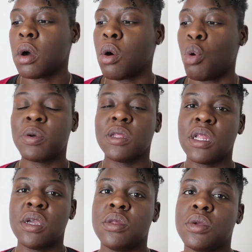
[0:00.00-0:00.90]

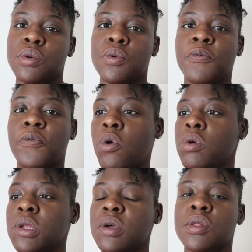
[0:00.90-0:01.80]
openly to
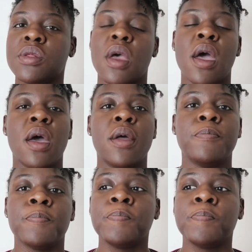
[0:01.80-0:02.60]
foreigners, and